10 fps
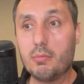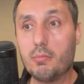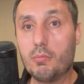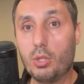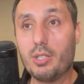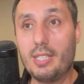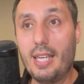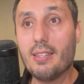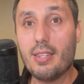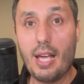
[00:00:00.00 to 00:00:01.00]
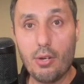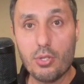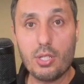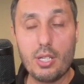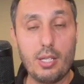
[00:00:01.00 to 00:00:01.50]
Well,
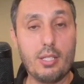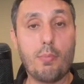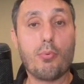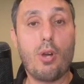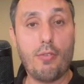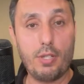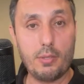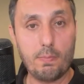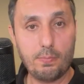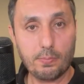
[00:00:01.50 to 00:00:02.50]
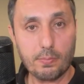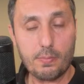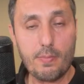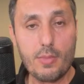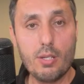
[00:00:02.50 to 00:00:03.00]
10,000 is a profit,
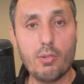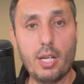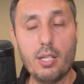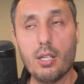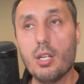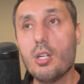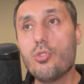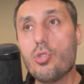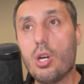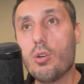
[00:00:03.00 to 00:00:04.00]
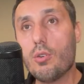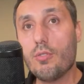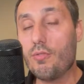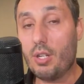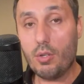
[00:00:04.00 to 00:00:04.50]
right?
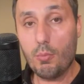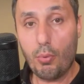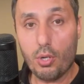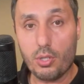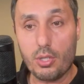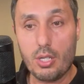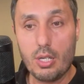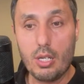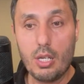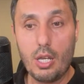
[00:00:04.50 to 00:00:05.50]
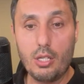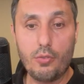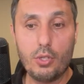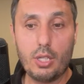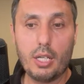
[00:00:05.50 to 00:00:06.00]
So very important. And
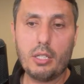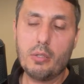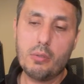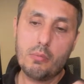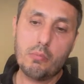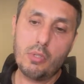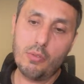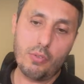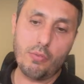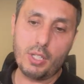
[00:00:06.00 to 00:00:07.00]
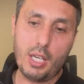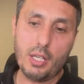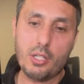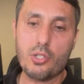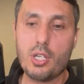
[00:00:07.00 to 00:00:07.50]
if you like, if a
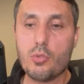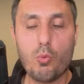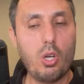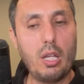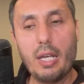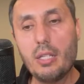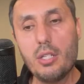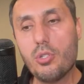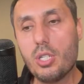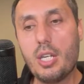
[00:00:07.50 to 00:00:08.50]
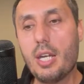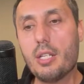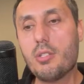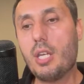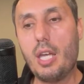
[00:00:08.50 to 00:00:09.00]
carrier says, well, I need to
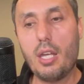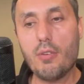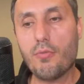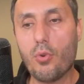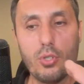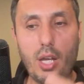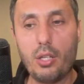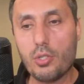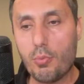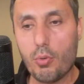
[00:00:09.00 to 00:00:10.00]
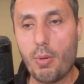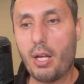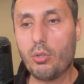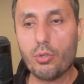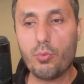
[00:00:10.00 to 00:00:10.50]
get a $4 per
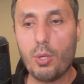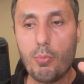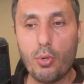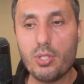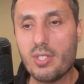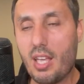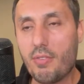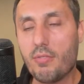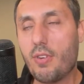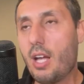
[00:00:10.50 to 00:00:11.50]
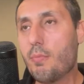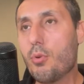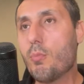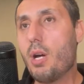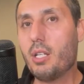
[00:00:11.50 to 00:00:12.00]
mile or 3.75
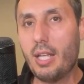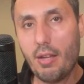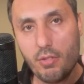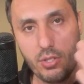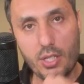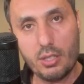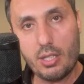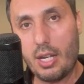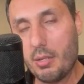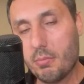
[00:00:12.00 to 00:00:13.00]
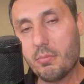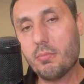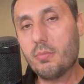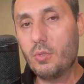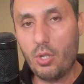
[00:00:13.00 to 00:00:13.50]
per mile every single time,
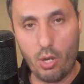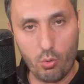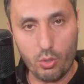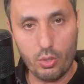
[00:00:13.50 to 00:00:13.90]
no,